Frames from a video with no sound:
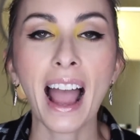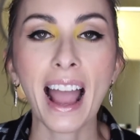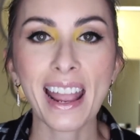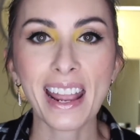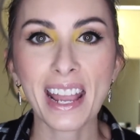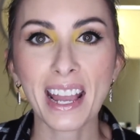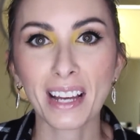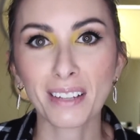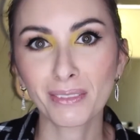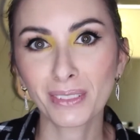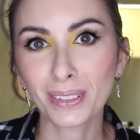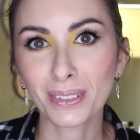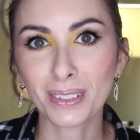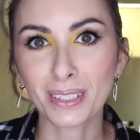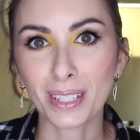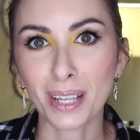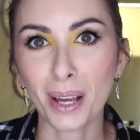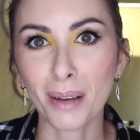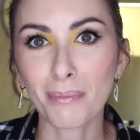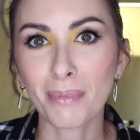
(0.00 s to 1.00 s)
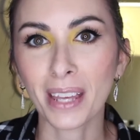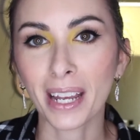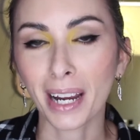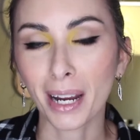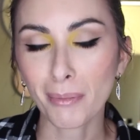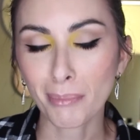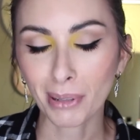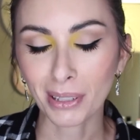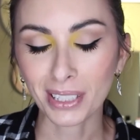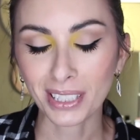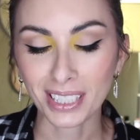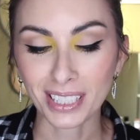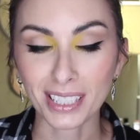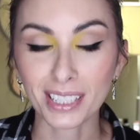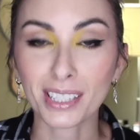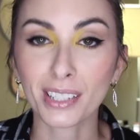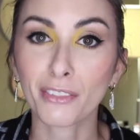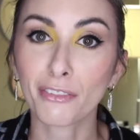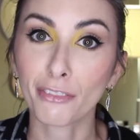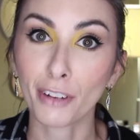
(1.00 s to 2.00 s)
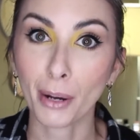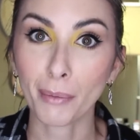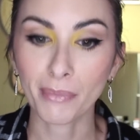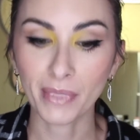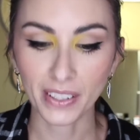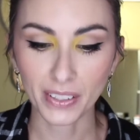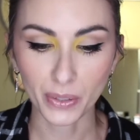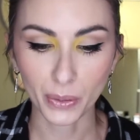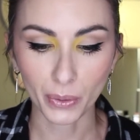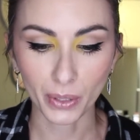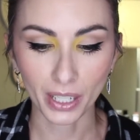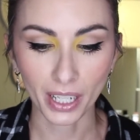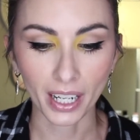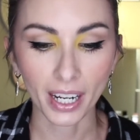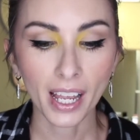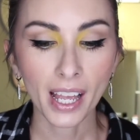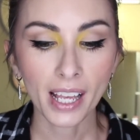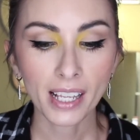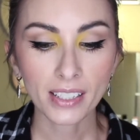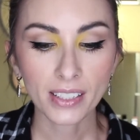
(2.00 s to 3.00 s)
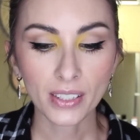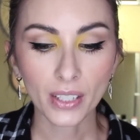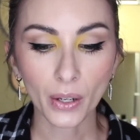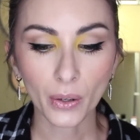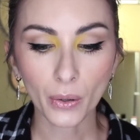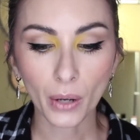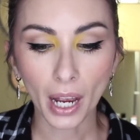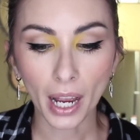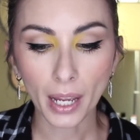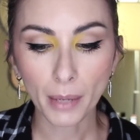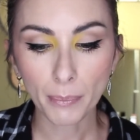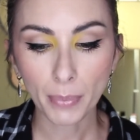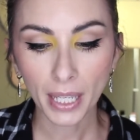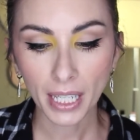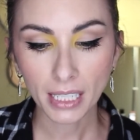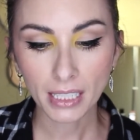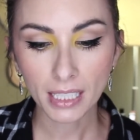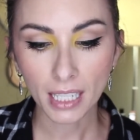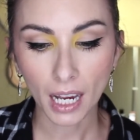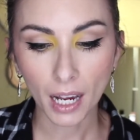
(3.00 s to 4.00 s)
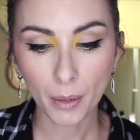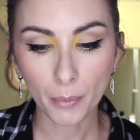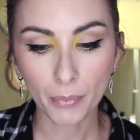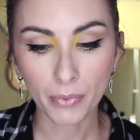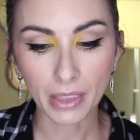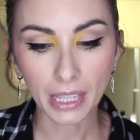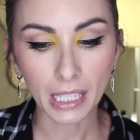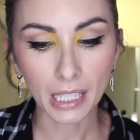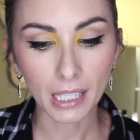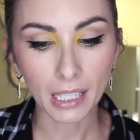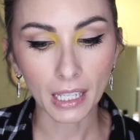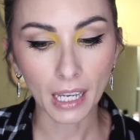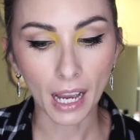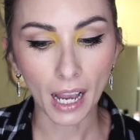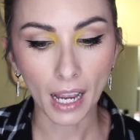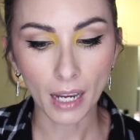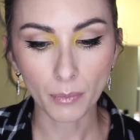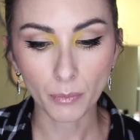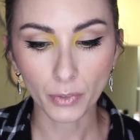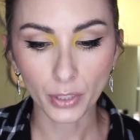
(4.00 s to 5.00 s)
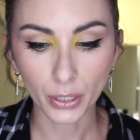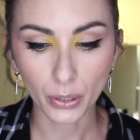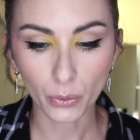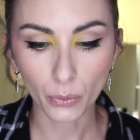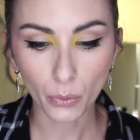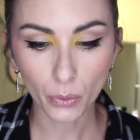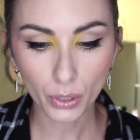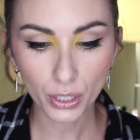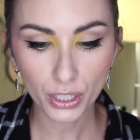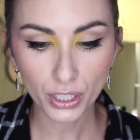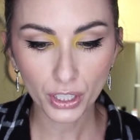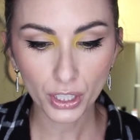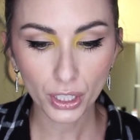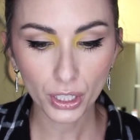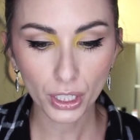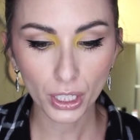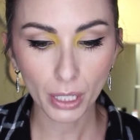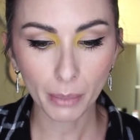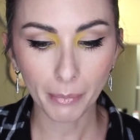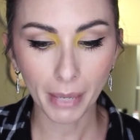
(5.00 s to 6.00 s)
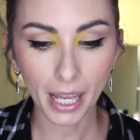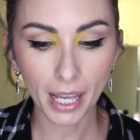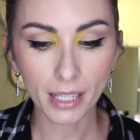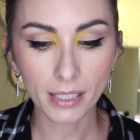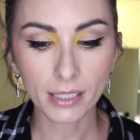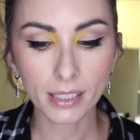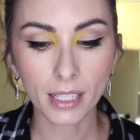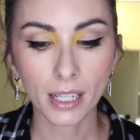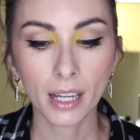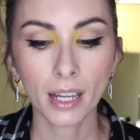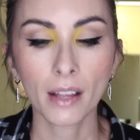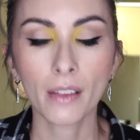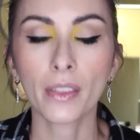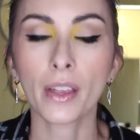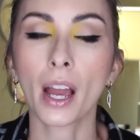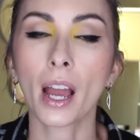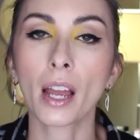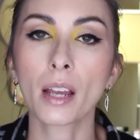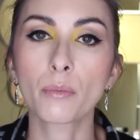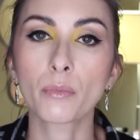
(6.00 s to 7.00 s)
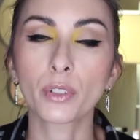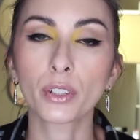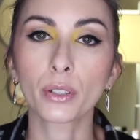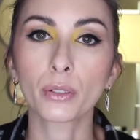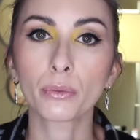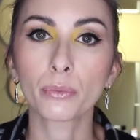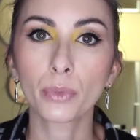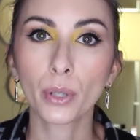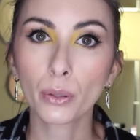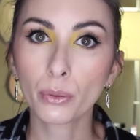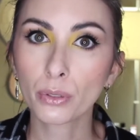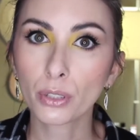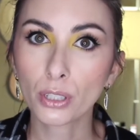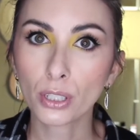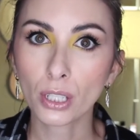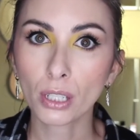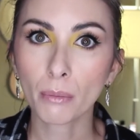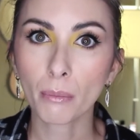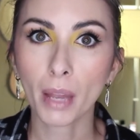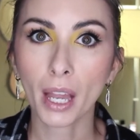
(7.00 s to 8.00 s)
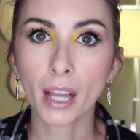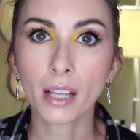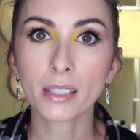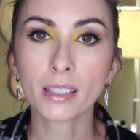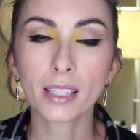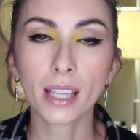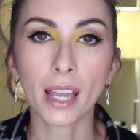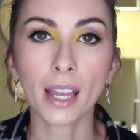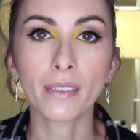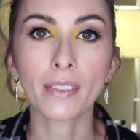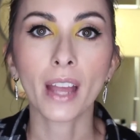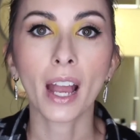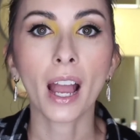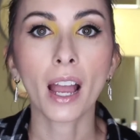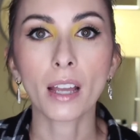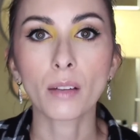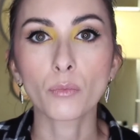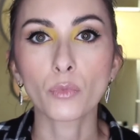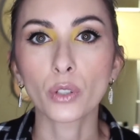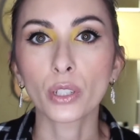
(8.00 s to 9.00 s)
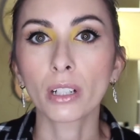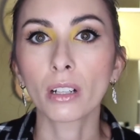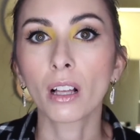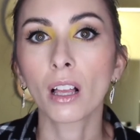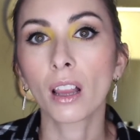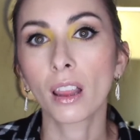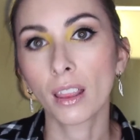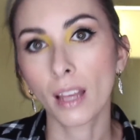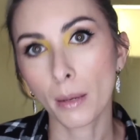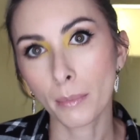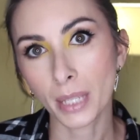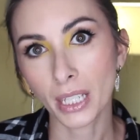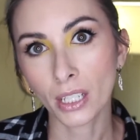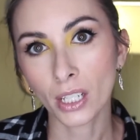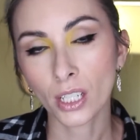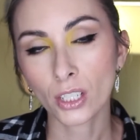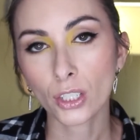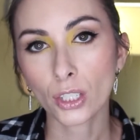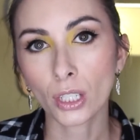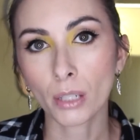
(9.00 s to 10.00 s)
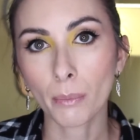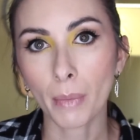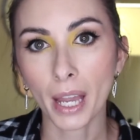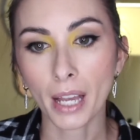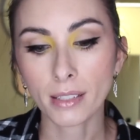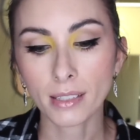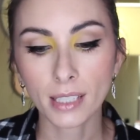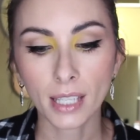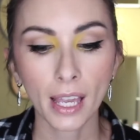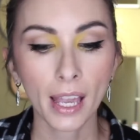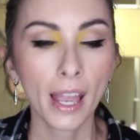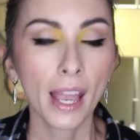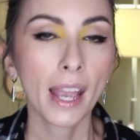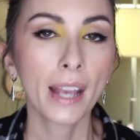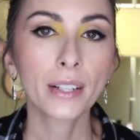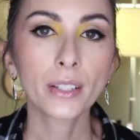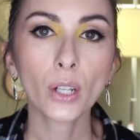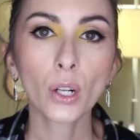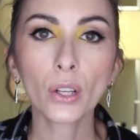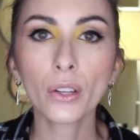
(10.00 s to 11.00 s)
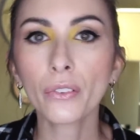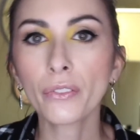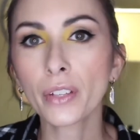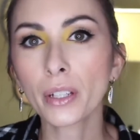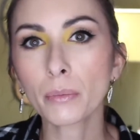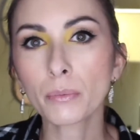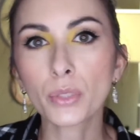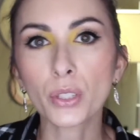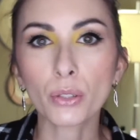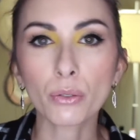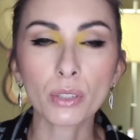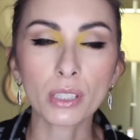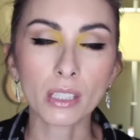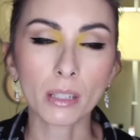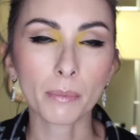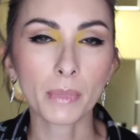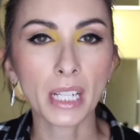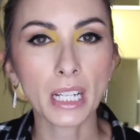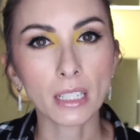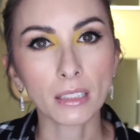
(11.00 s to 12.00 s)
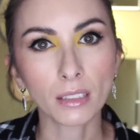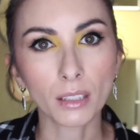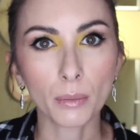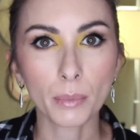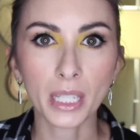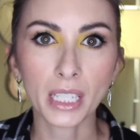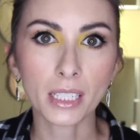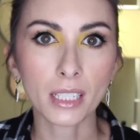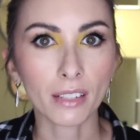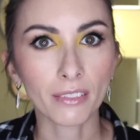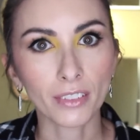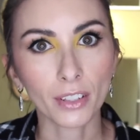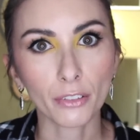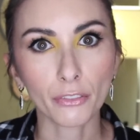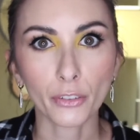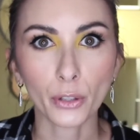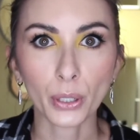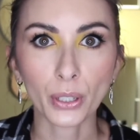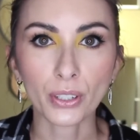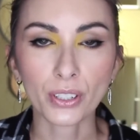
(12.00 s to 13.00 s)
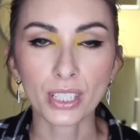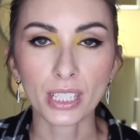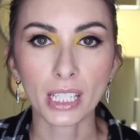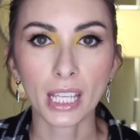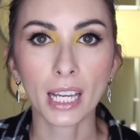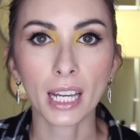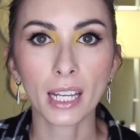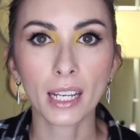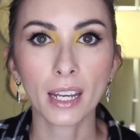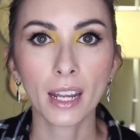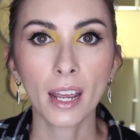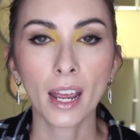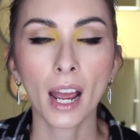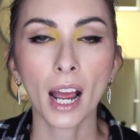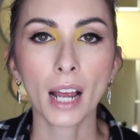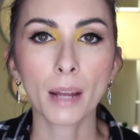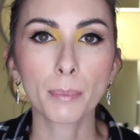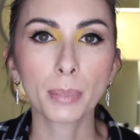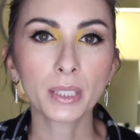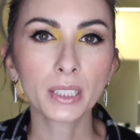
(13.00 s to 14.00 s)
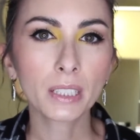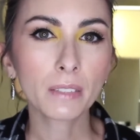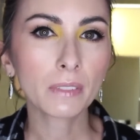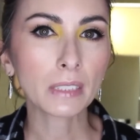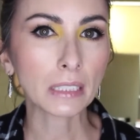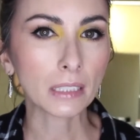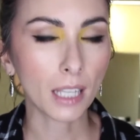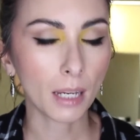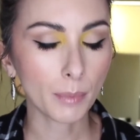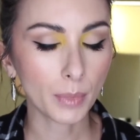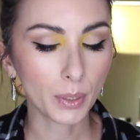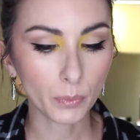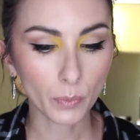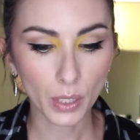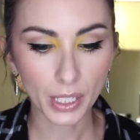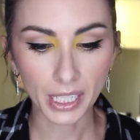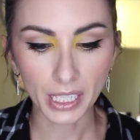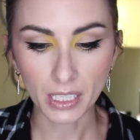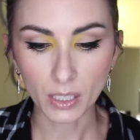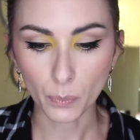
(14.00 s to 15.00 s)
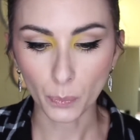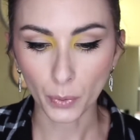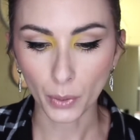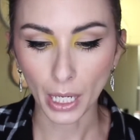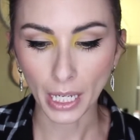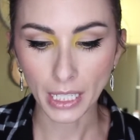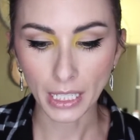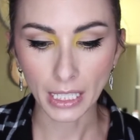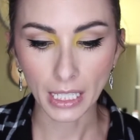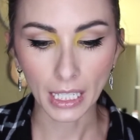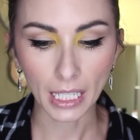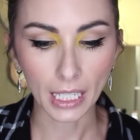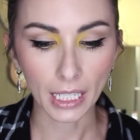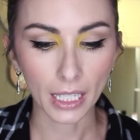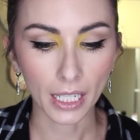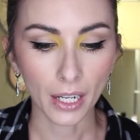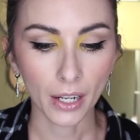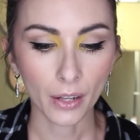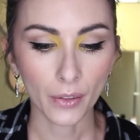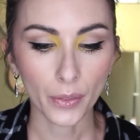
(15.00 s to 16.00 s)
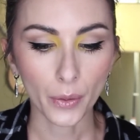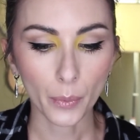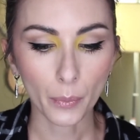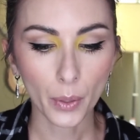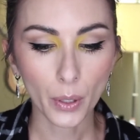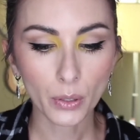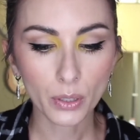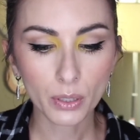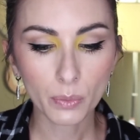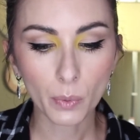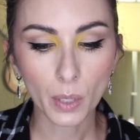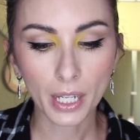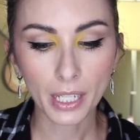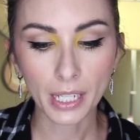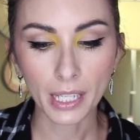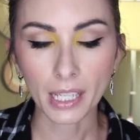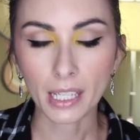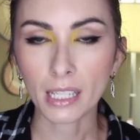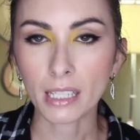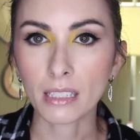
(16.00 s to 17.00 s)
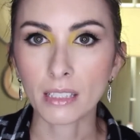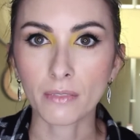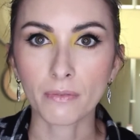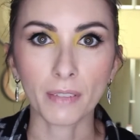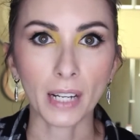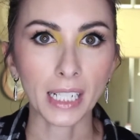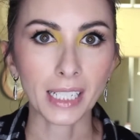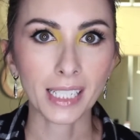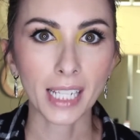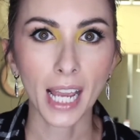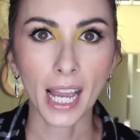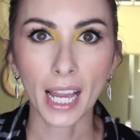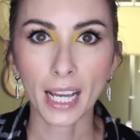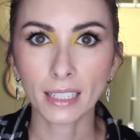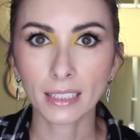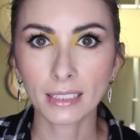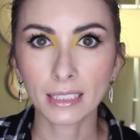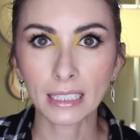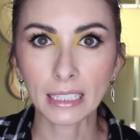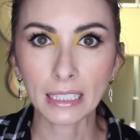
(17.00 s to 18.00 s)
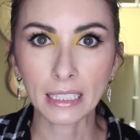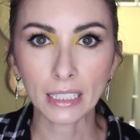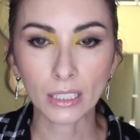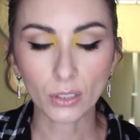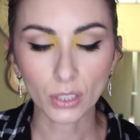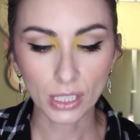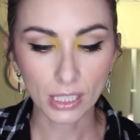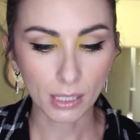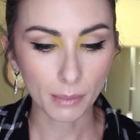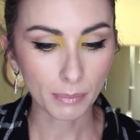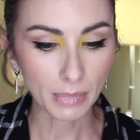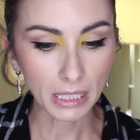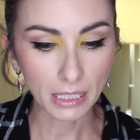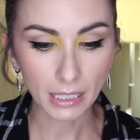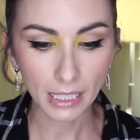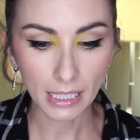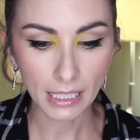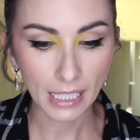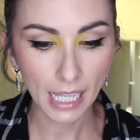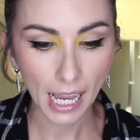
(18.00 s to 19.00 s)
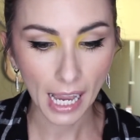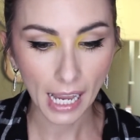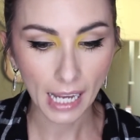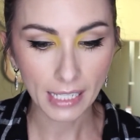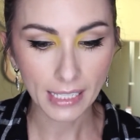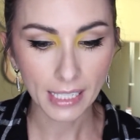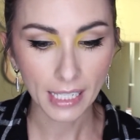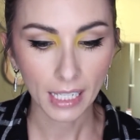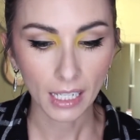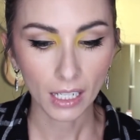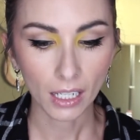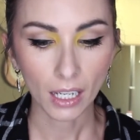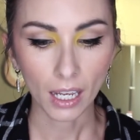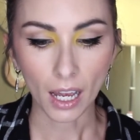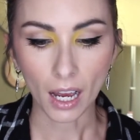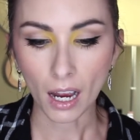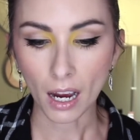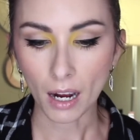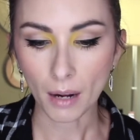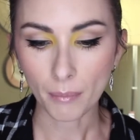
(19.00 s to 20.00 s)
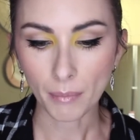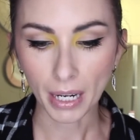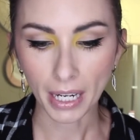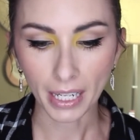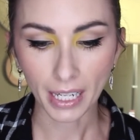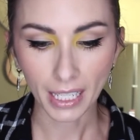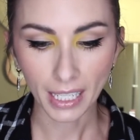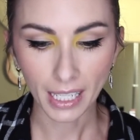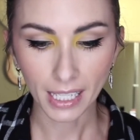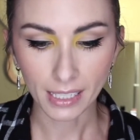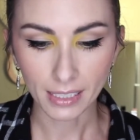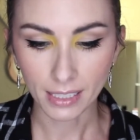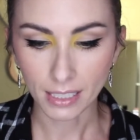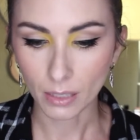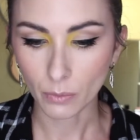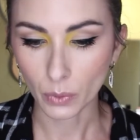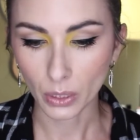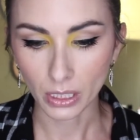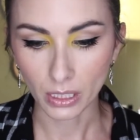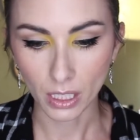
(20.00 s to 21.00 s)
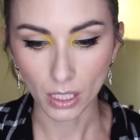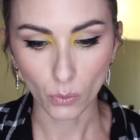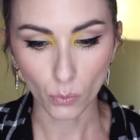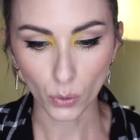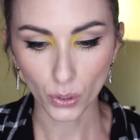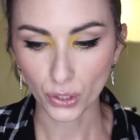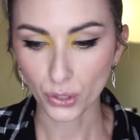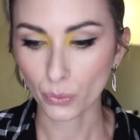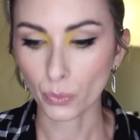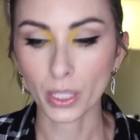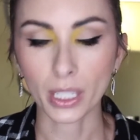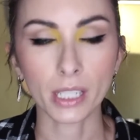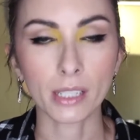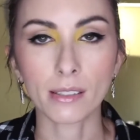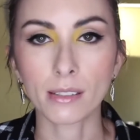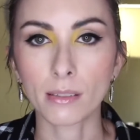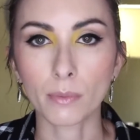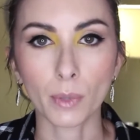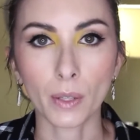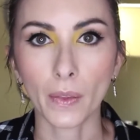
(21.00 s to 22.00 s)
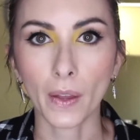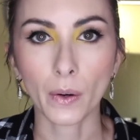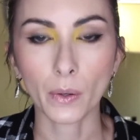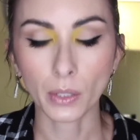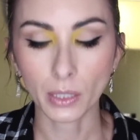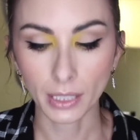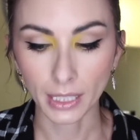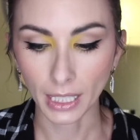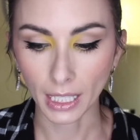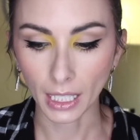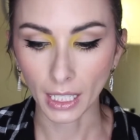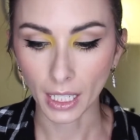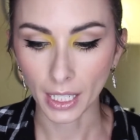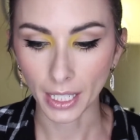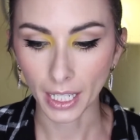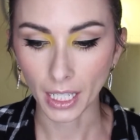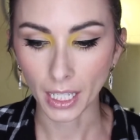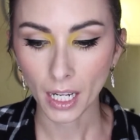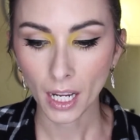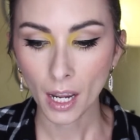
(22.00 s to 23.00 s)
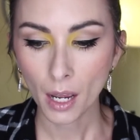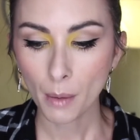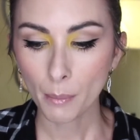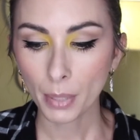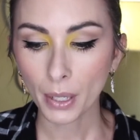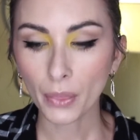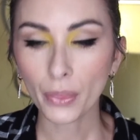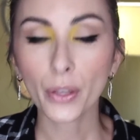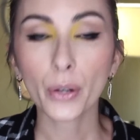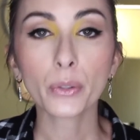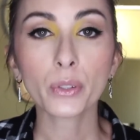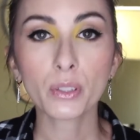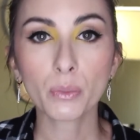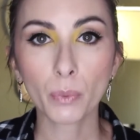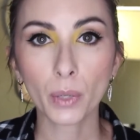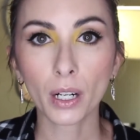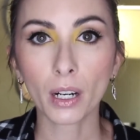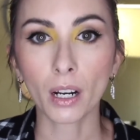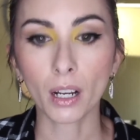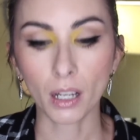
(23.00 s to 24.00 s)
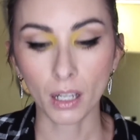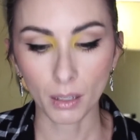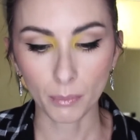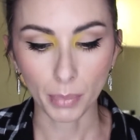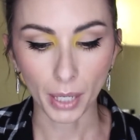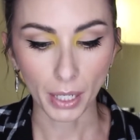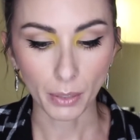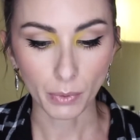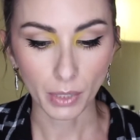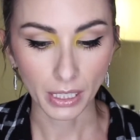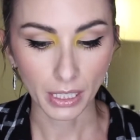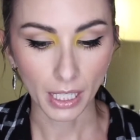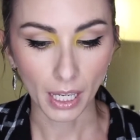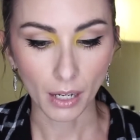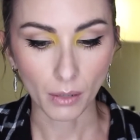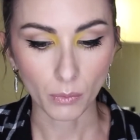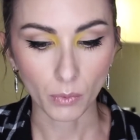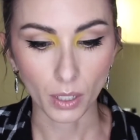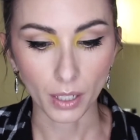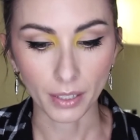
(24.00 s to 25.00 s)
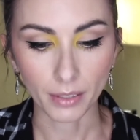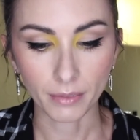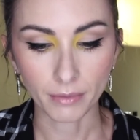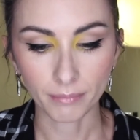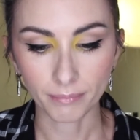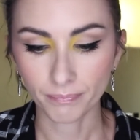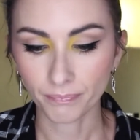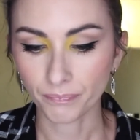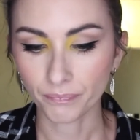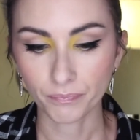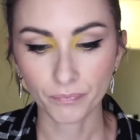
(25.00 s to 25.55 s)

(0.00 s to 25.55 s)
I have used up that I purchased from this order. So I picked up the I'm Real Orange Sheet Mask, the I'm Real Rose Sheet Mask, and the I'm Real Lemon Sheet Mask. And all of them do something a little bit different for your skin. I believe the lemon one is brightening, the rose one is vitality or something like that. And I can't see what the orange one is without clicking on it. But those were buy one, get one